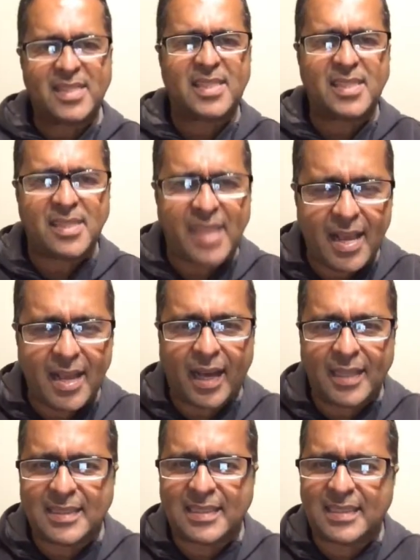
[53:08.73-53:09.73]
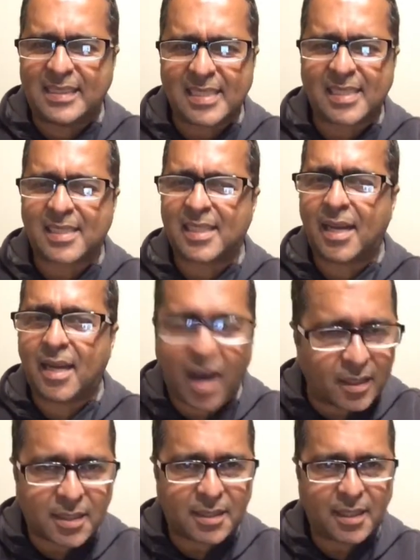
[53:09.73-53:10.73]
a stink and
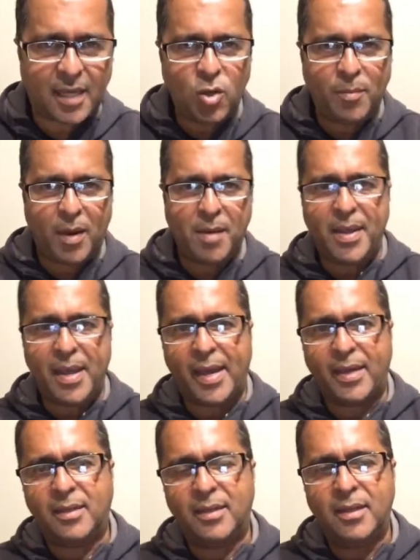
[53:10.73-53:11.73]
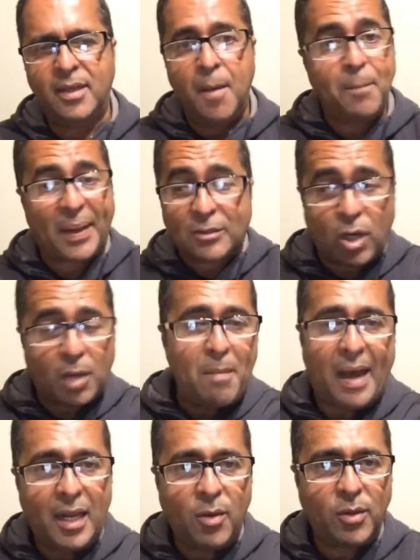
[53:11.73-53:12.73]
disgusting human being.
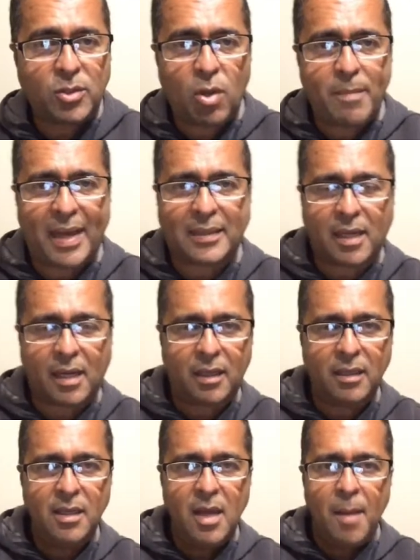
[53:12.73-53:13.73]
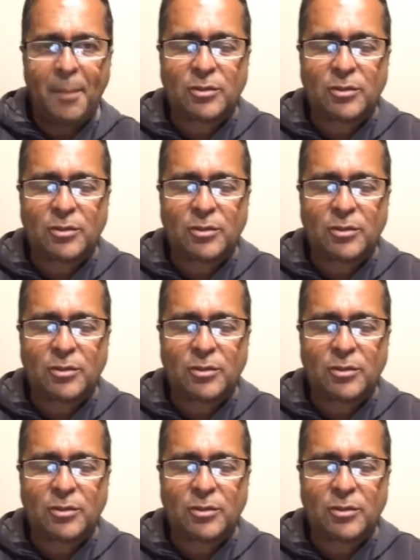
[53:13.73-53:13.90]
Patrick Manning was no better.